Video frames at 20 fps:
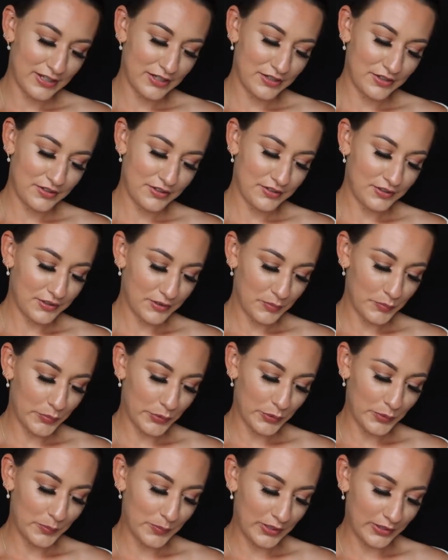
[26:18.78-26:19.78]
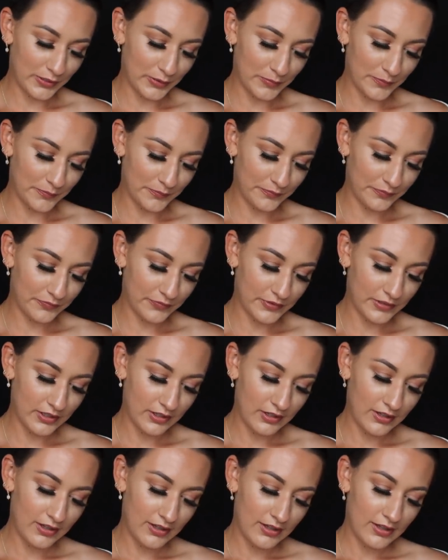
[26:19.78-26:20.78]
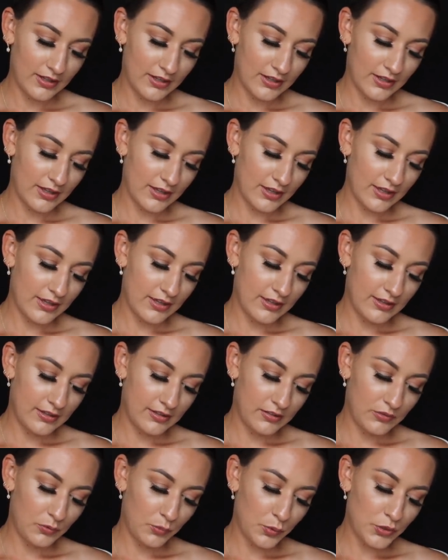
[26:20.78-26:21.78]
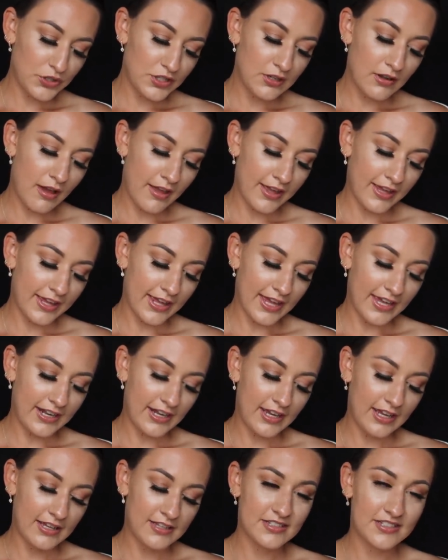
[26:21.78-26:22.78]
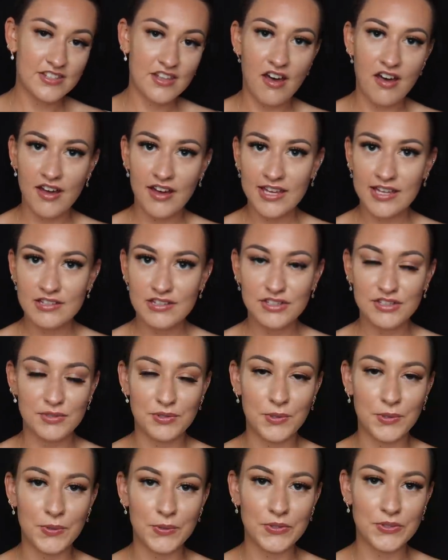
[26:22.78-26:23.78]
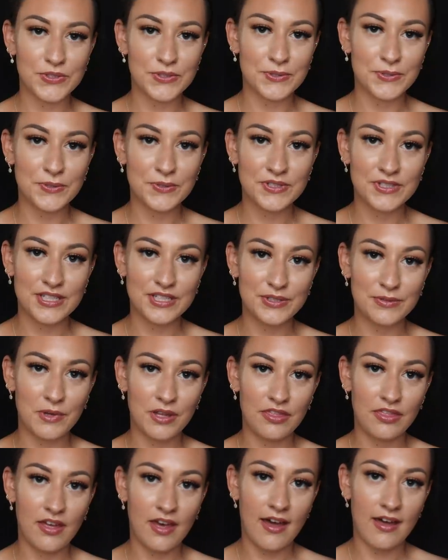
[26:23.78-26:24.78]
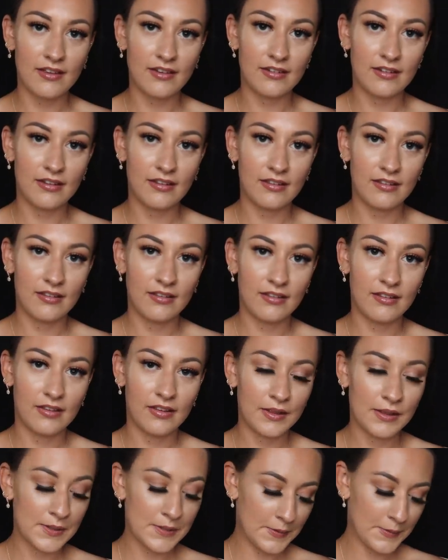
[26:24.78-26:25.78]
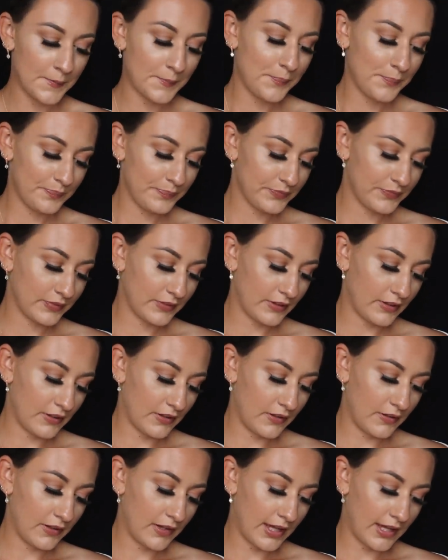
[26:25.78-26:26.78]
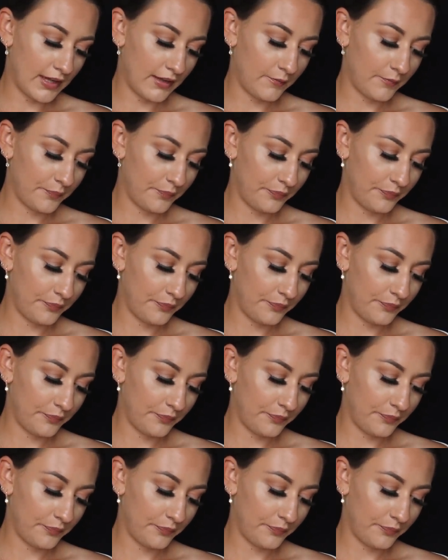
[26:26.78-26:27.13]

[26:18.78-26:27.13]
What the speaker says: No problem. And would you like any sides or sauces with that? Okay.